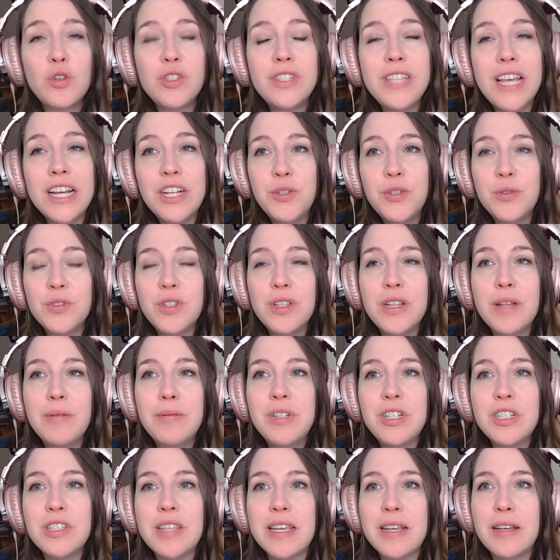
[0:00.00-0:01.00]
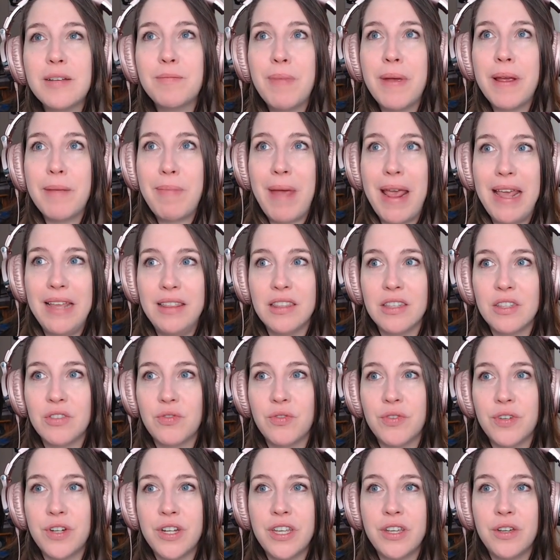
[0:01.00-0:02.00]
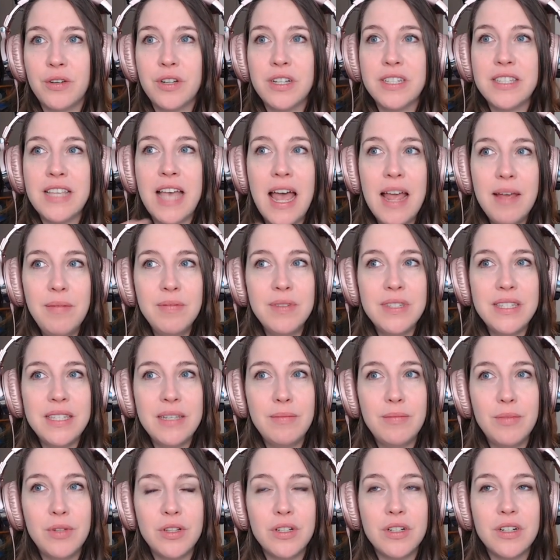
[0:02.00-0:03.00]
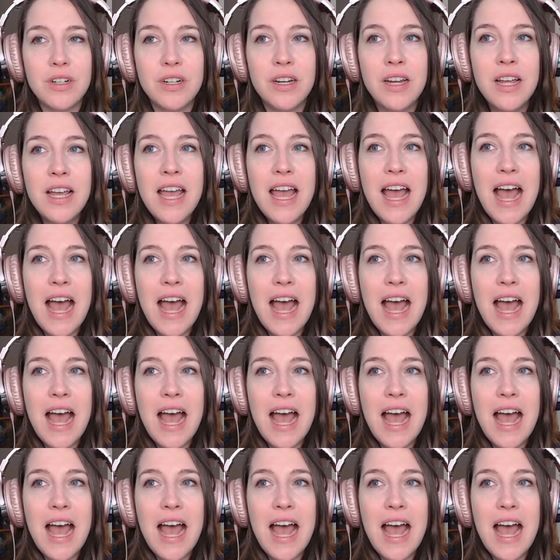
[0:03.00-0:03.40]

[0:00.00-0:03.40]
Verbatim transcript: Sexual. So let me just like p paint this for you, because I'm similar.